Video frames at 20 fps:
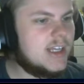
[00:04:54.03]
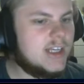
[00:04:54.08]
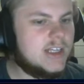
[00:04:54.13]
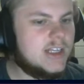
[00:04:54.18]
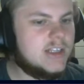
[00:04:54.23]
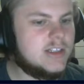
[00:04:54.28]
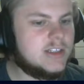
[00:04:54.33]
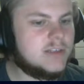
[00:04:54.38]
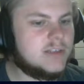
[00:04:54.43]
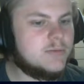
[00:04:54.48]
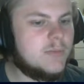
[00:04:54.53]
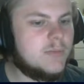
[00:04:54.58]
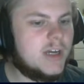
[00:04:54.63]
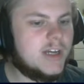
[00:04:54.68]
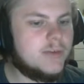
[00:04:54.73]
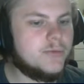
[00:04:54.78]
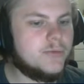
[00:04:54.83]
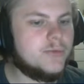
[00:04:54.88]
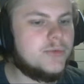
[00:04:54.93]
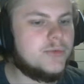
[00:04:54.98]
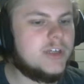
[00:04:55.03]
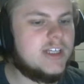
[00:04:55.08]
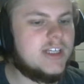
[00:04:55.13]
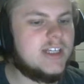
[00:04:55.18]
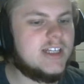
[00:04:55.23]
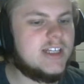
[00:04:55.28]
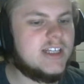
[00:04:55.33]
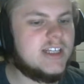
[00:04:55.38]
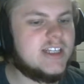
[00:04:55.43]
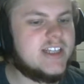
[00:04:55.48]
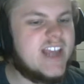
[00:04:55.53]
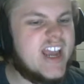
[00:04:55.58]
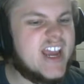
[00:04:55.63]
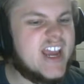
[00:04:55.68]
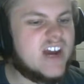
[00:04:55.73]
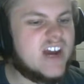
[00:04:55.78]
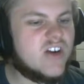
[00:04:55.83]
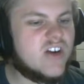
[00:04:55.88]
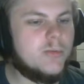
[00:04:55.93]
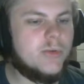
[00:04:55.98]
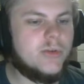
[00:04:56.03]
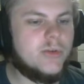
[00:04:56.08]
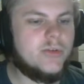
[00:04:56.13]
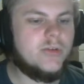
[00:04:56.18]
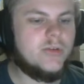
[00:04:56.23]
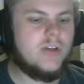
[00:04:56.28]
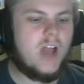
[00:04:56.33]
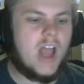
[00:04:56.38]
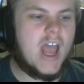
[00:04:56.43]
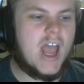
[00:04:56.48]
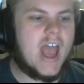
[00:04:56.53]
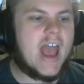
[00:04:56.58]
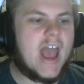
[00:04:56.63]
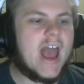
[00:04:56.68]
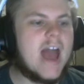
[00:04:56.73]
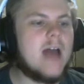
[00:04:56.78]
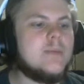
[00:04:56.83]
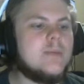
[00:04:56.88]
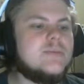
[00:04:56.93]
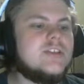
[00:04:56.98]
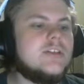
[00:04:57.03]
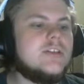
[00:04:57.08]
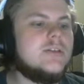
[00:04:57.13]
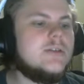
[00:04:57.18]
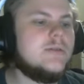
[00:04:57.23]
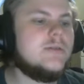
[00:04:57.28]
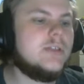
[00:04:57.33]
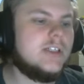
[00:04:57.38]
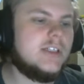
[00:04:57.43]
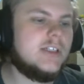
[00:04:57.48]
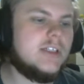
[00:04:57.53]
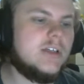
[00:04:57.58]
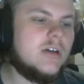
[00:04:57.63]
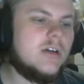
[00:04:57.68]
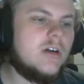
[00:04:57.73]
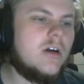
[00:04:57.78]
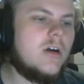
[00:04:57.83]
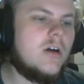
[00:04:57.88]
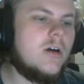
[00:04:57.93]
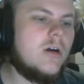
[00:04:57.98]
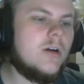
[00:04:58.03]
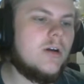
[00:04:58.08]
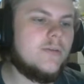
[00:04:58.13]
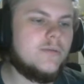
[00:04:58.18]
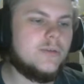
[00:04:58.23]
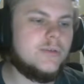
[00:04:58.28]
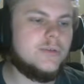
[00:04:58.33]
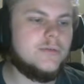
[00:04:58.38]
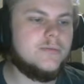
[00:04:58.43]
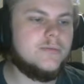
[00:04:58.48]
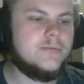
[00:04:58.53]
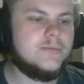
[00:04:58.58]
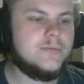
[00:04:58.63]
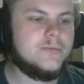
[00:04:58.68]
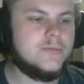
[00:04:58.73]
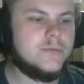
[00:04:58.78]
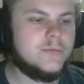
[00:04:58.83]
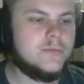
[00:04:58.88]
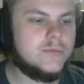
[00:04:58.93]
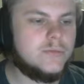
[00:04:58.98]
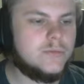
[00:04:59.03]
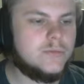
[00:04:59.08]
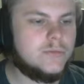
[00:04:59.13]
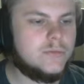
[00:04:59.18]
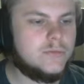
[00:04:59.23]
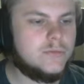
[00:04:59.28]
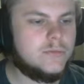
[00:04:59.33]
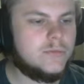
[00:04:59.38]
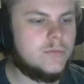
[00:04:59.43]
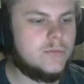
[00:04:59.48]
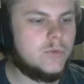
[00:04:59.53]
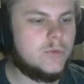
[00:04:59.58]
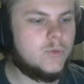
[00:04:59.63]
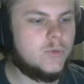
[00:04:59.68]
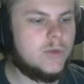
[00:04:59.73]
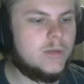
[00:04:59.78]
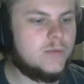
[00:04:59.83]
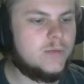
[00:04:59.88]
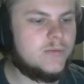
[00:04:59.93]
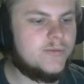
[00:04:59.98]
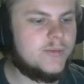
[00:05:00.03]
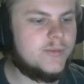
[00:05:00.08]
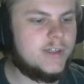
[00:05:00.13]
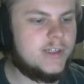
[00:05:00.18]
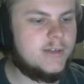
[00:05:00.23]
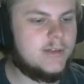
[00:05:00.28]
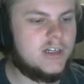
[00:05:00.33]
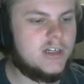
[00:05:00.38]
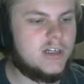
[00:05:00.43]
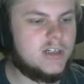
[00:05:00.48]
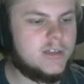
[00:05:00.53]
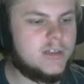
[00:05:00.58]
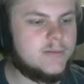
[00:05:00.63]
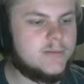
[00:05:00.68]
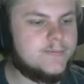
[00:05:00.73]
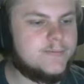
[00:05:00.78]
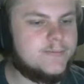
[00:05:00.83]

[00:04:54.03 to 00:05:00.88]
is my really terrible, absolutely awful Rebel fleet in here.